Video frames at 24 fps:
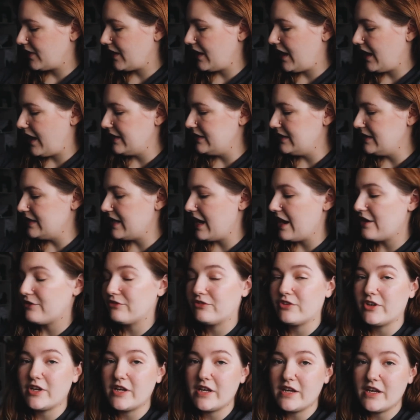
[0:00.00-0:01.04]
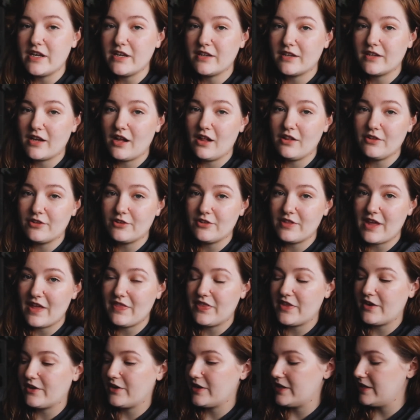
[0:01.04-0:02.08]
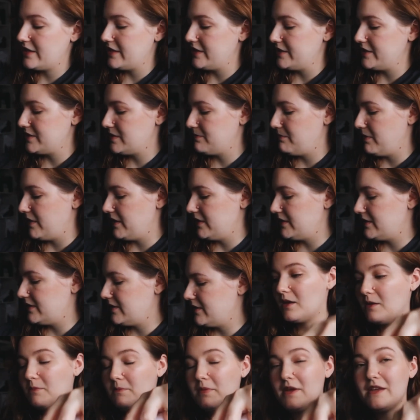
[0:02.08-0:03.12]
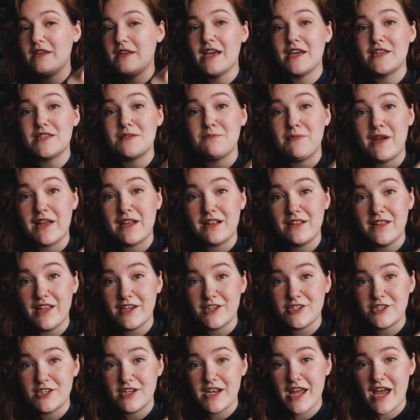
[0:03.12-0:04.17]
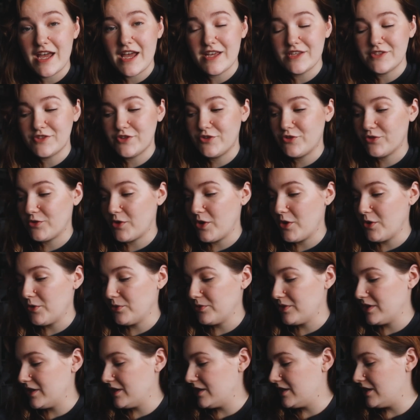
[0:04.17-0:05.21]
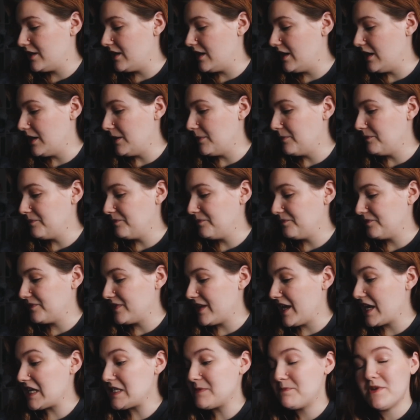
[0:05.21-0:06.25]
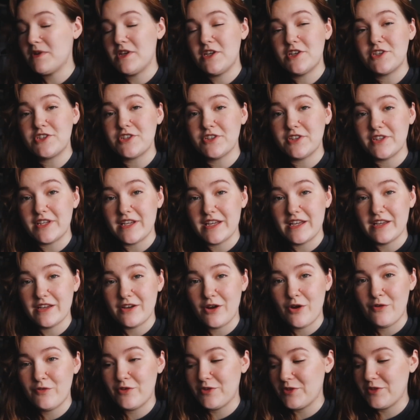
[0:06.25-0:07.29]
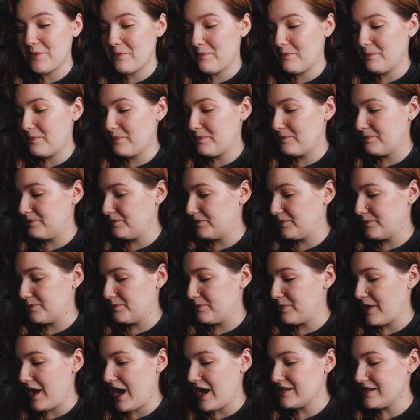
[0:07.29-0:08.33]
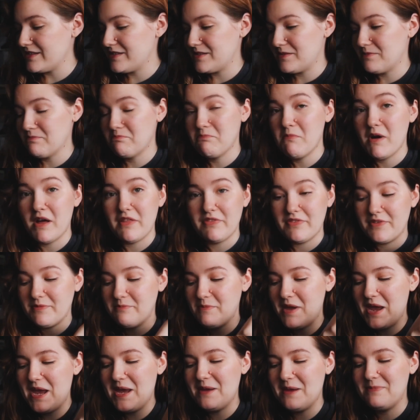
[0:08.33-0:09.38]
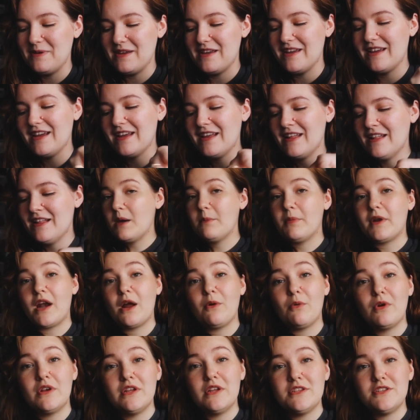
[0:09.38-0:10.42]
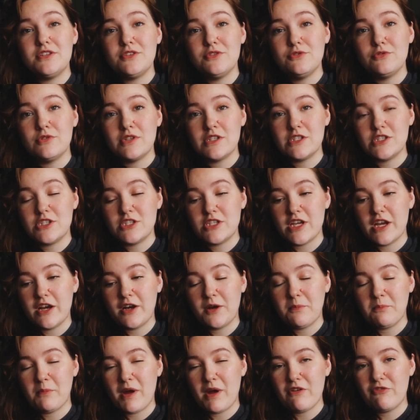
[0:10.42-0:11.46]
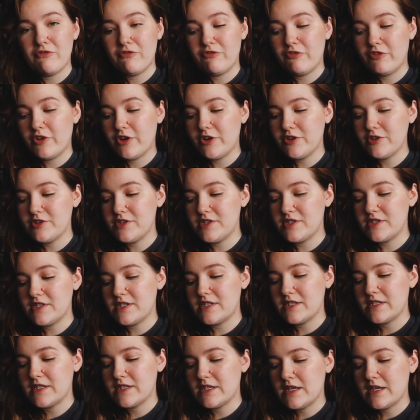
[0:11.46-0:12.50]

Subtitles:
I need every color that there is. But yes, my collection has grown exponentially over the past month maybe. But I wanted to share my first